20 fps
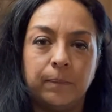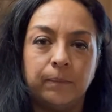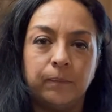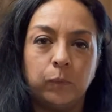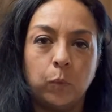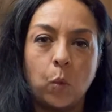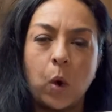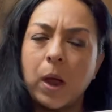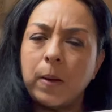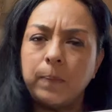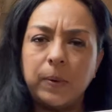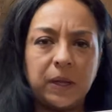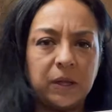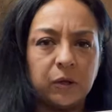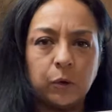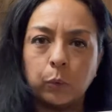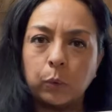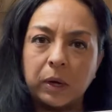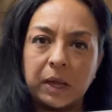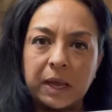wiping
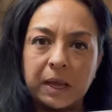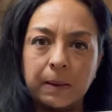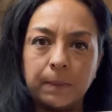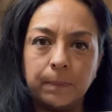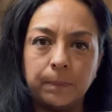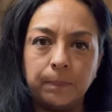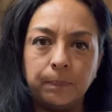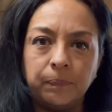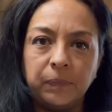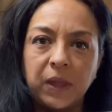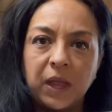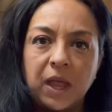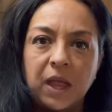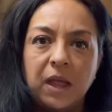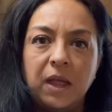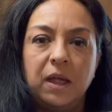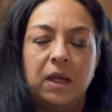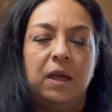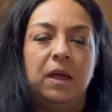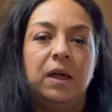the rim,
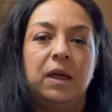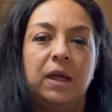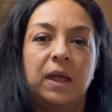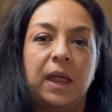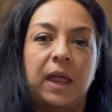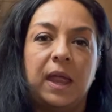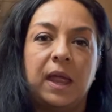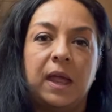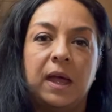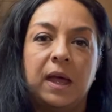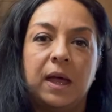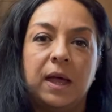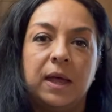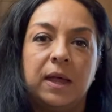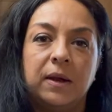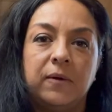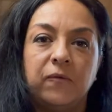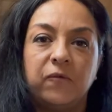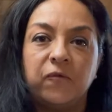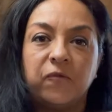
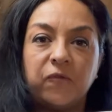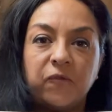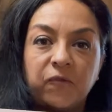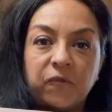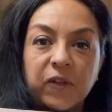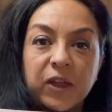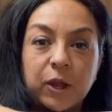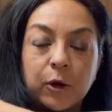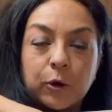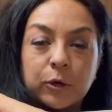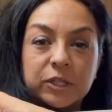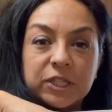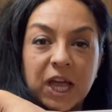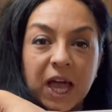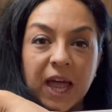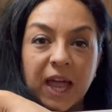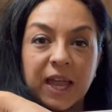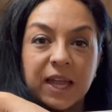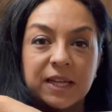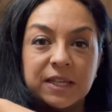and finger
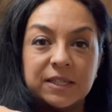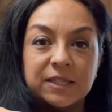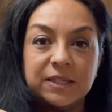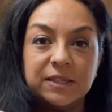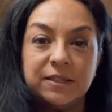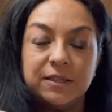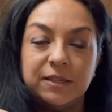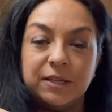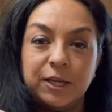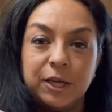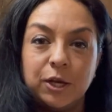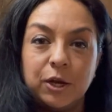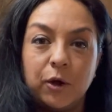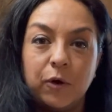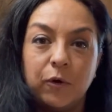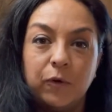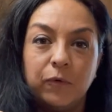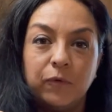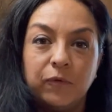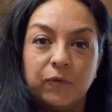tight, you
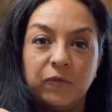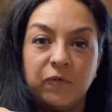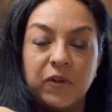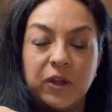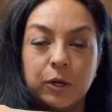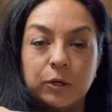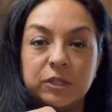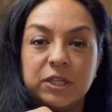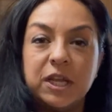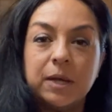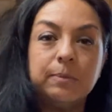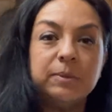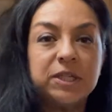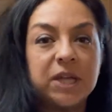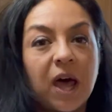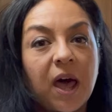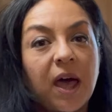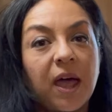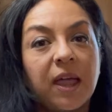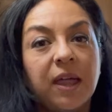know, fingertip
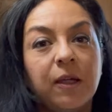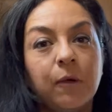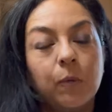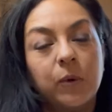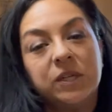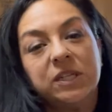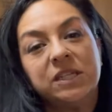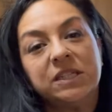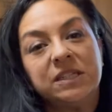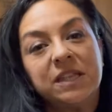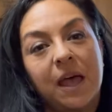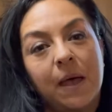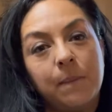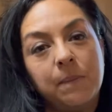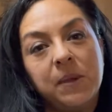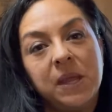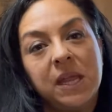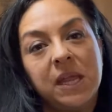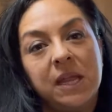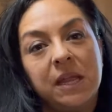tight. What does that
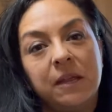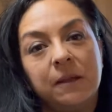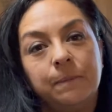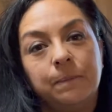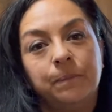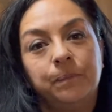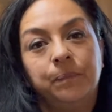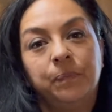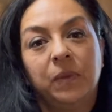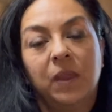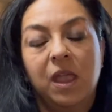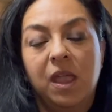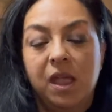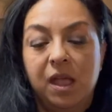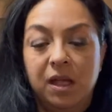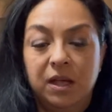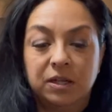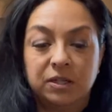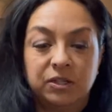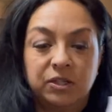mean?
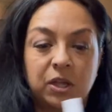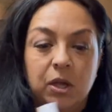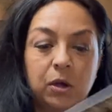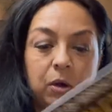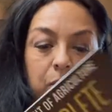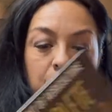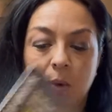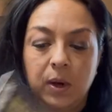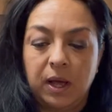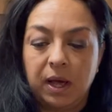So